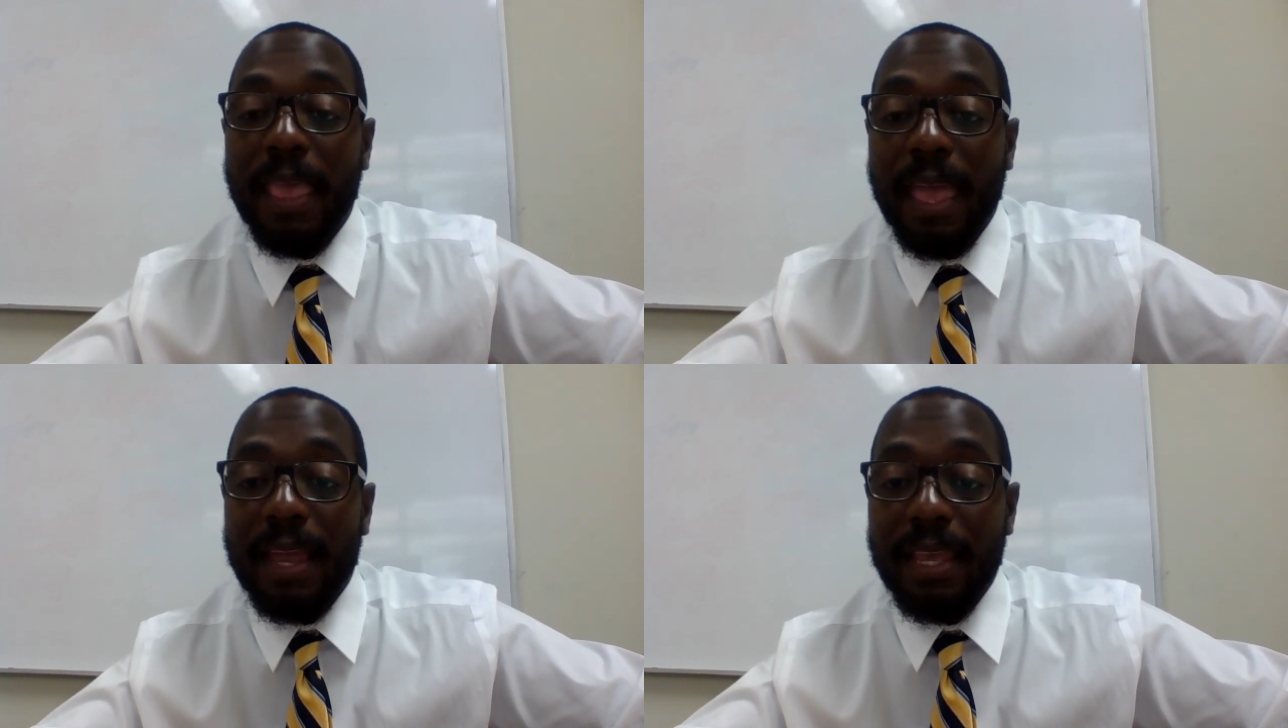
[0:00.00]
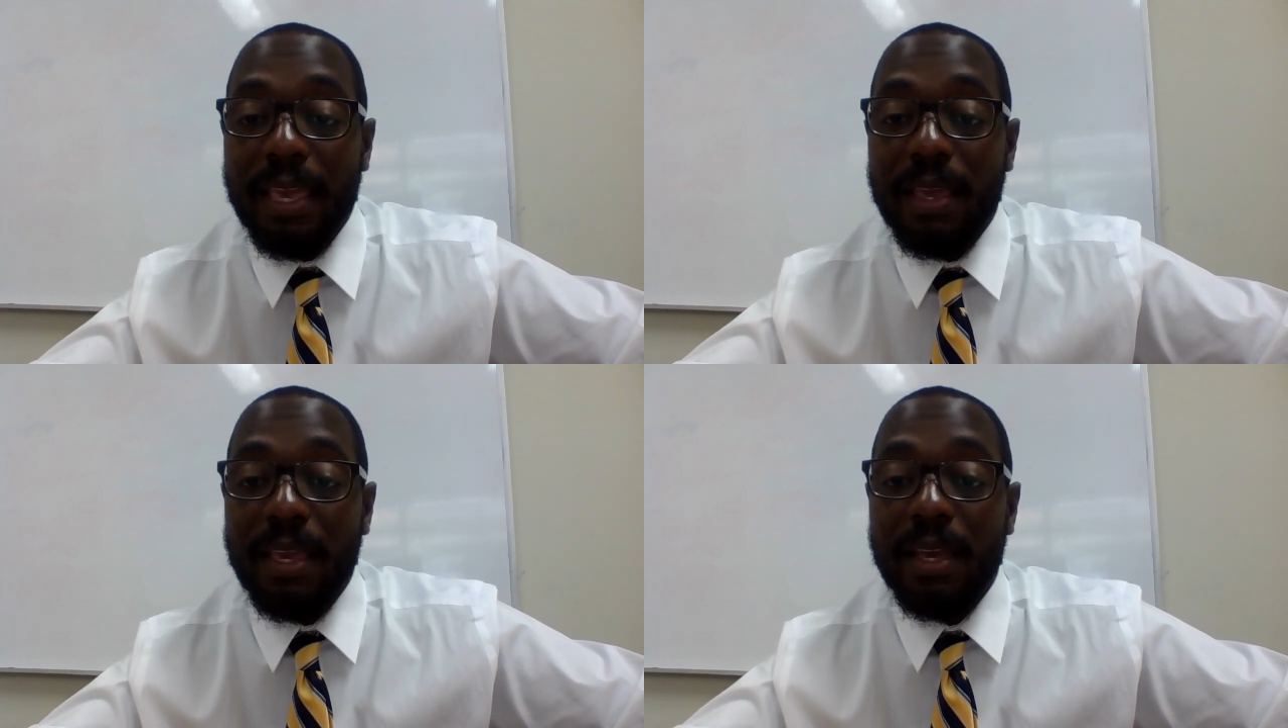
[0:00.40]
and
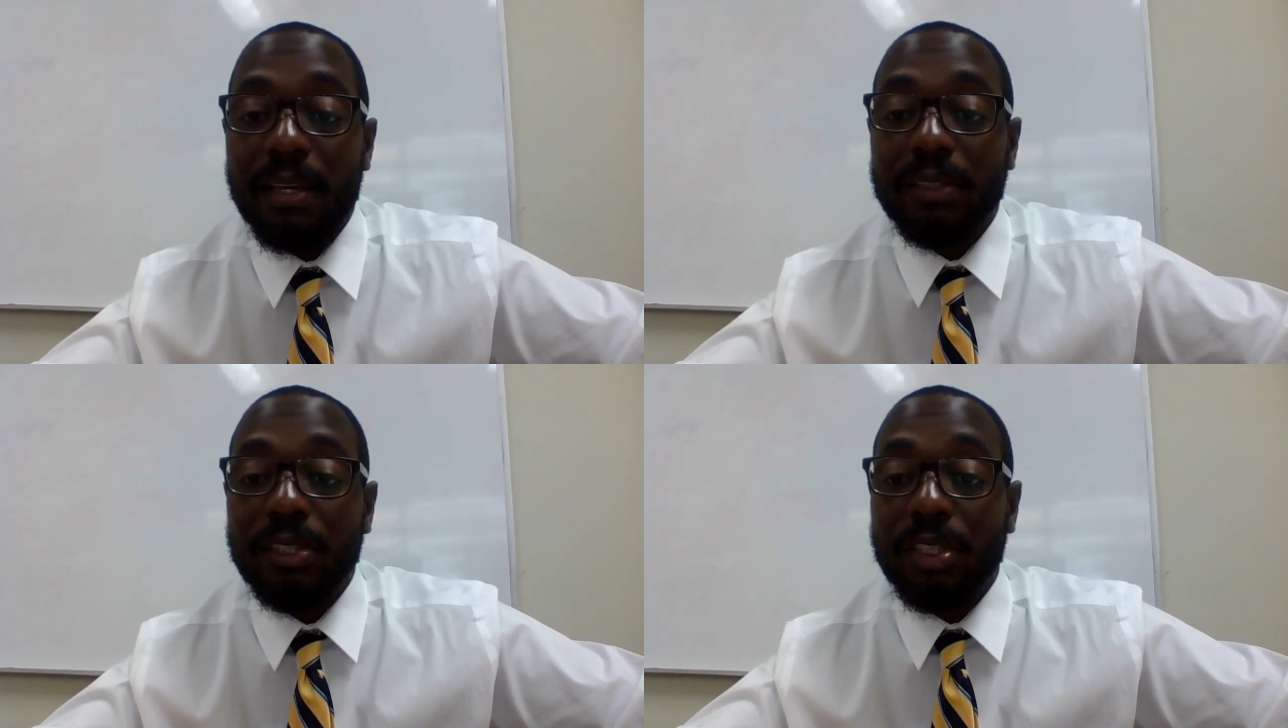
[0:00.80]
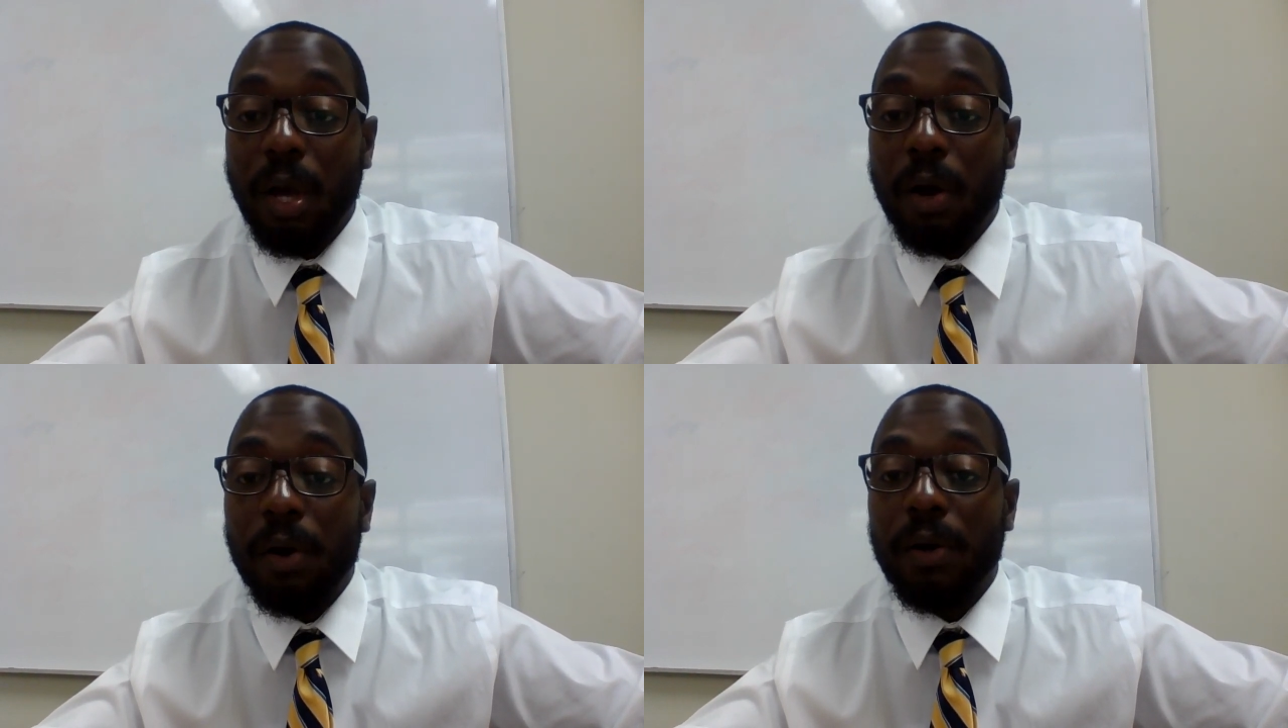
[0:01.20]
he
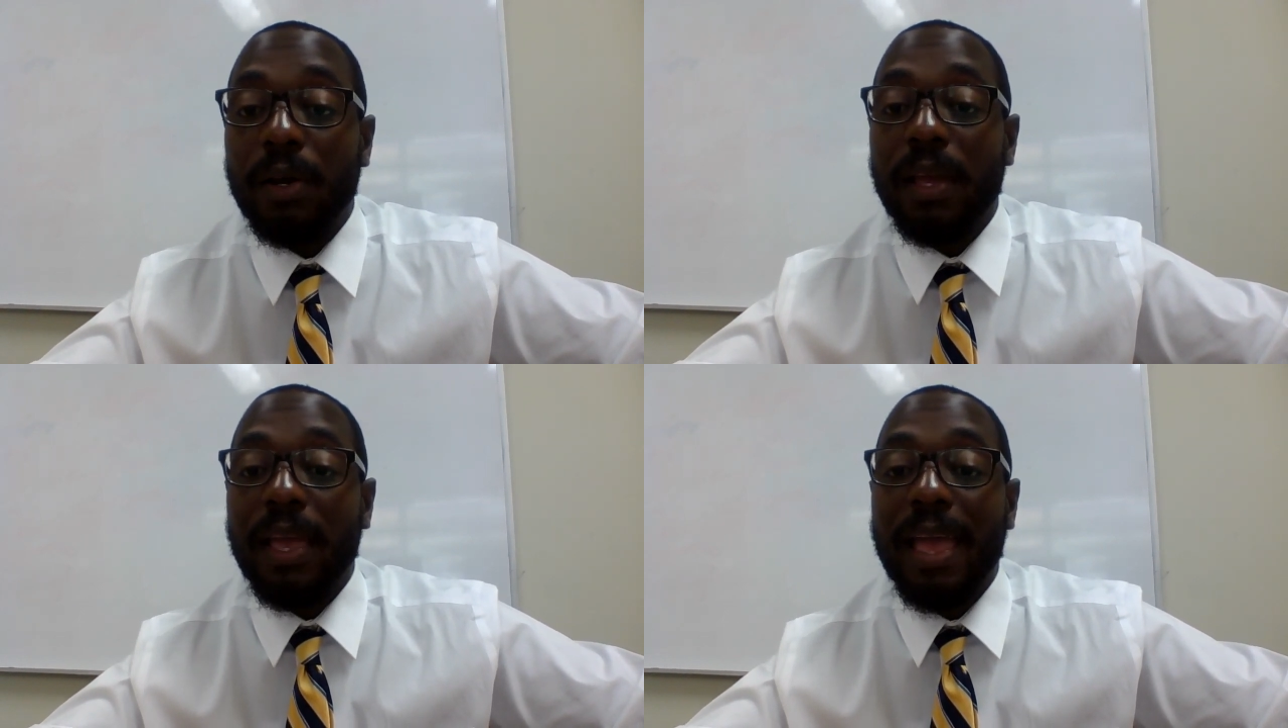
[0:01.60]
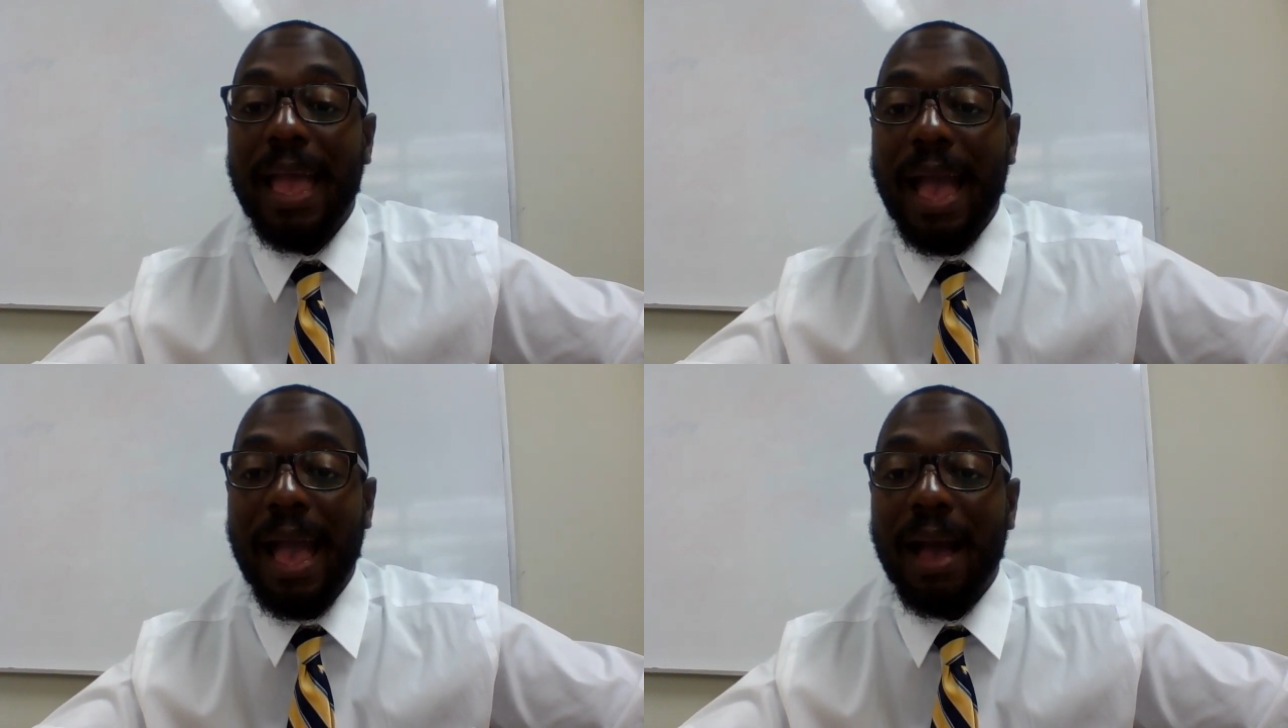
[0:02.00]
saw
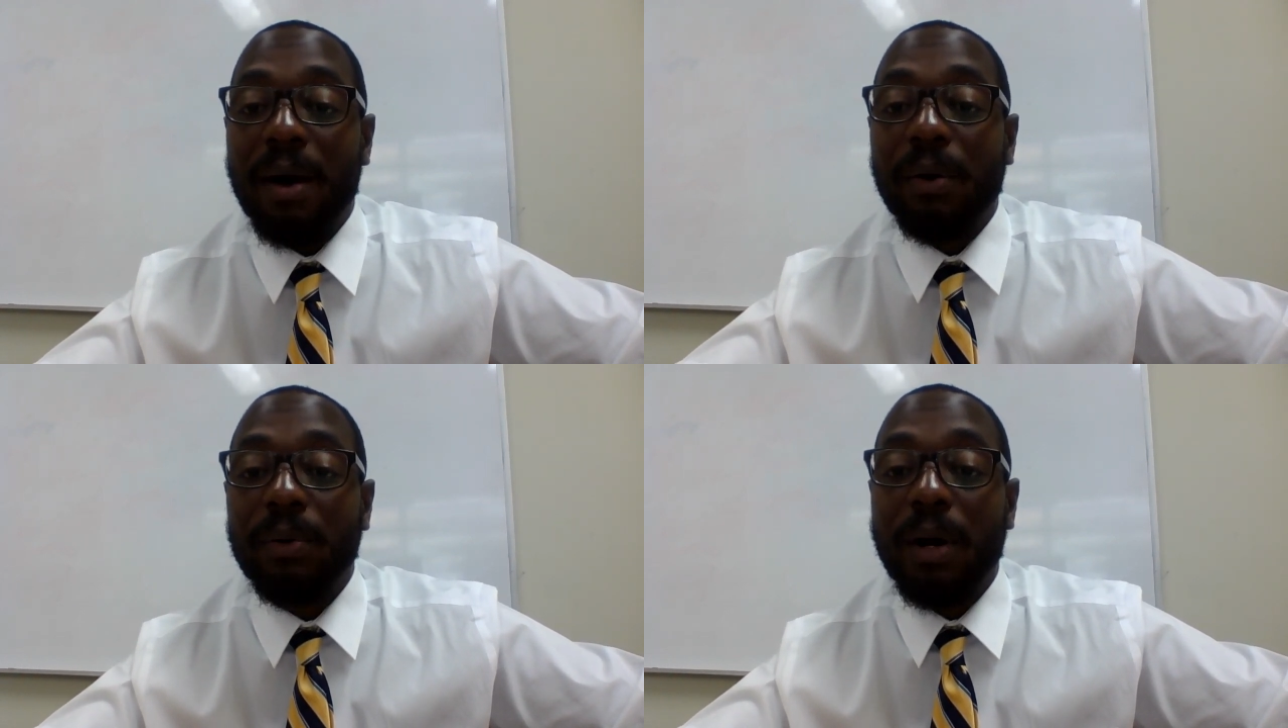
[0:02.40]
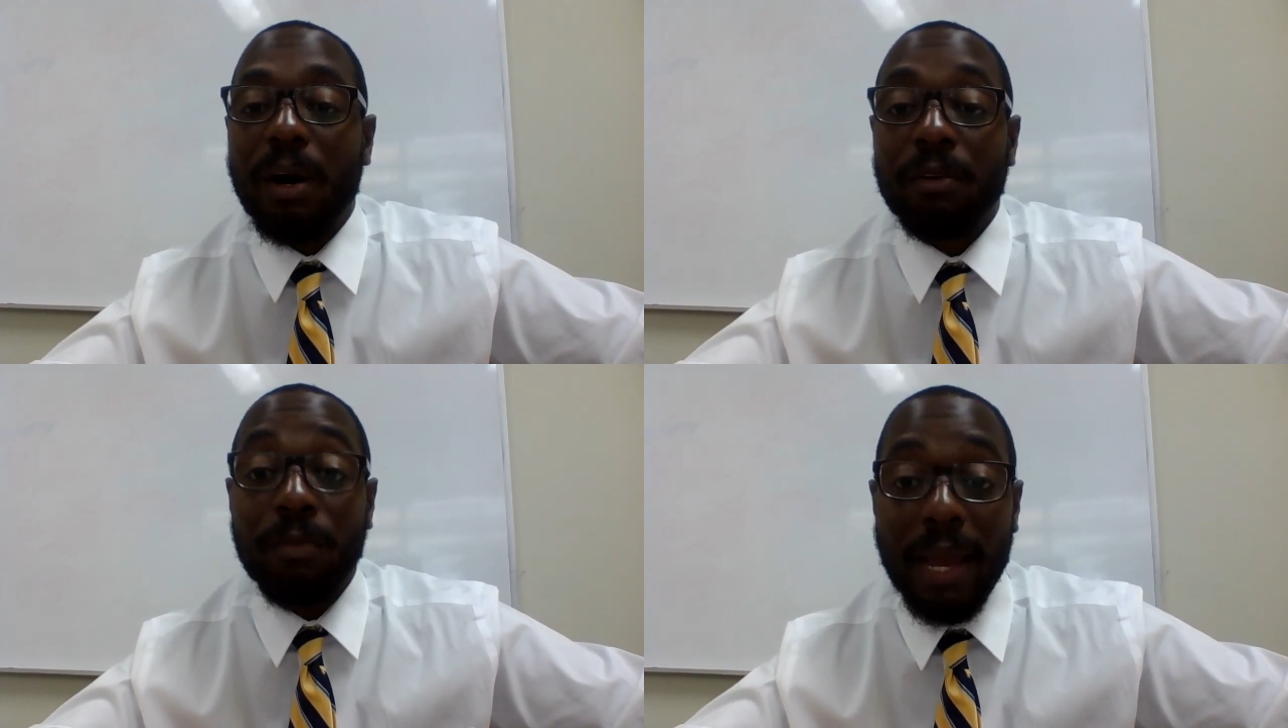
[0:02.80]
how
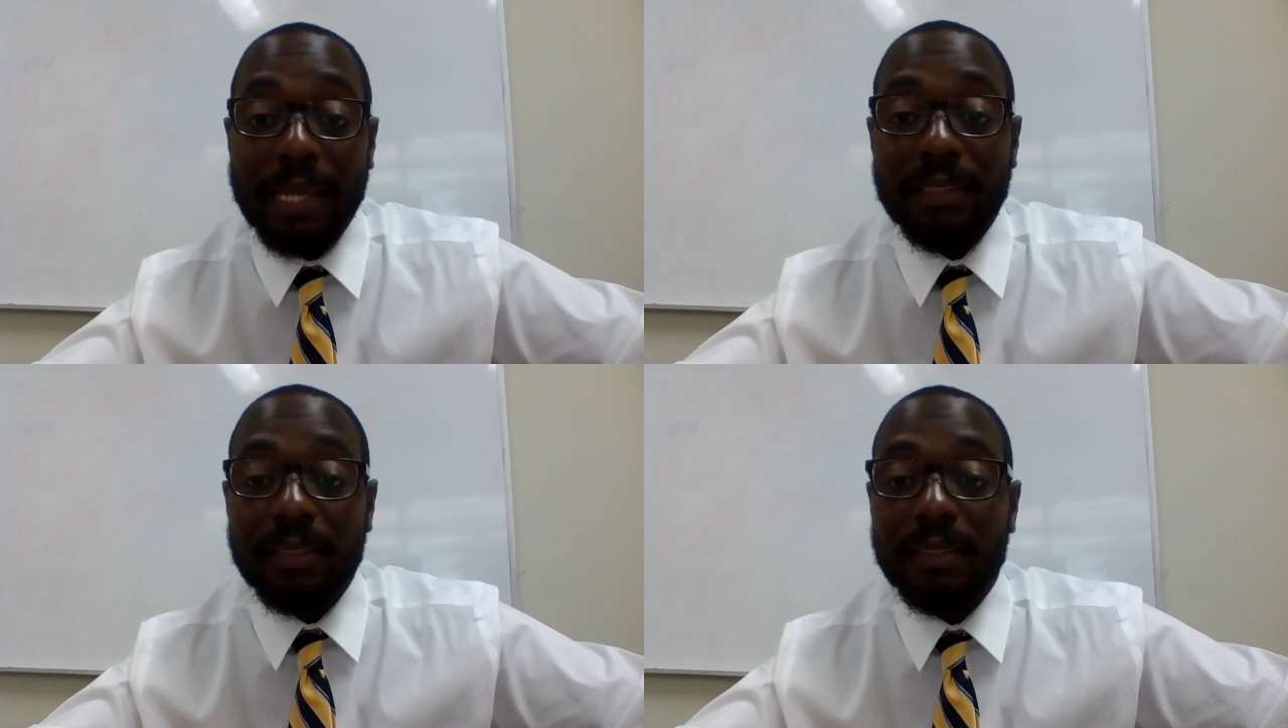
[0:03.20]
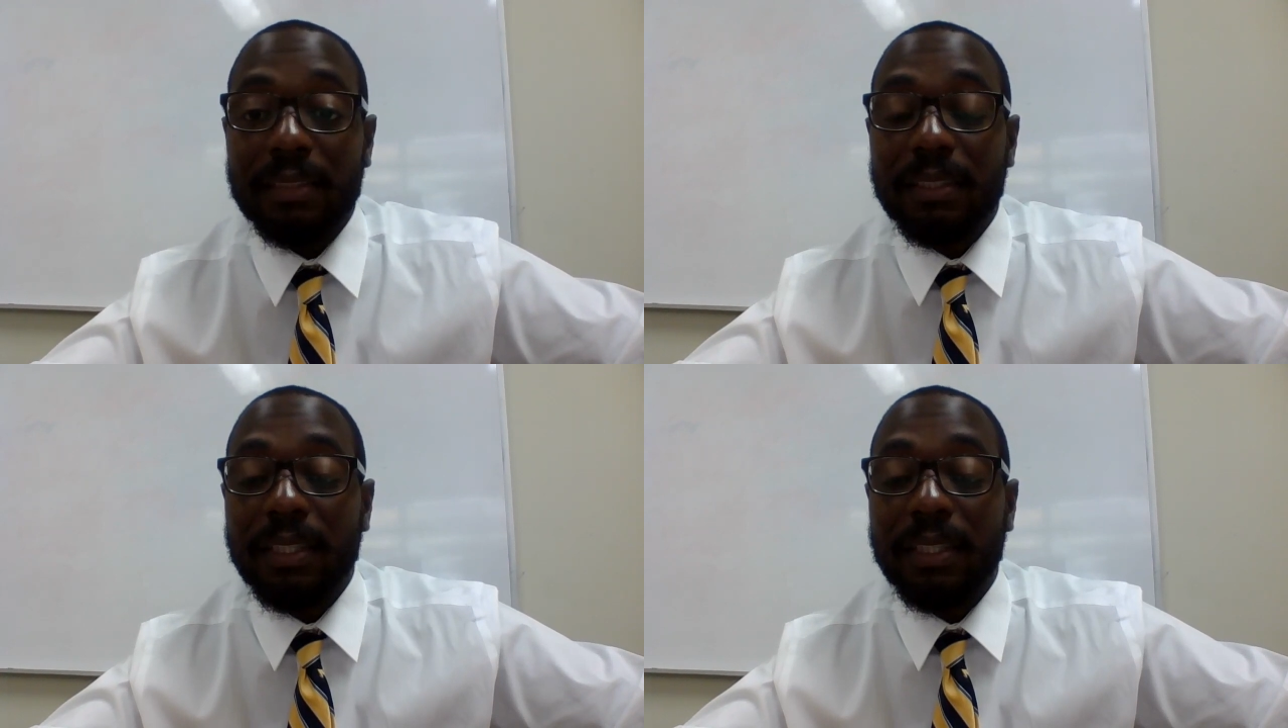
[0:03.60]
our rights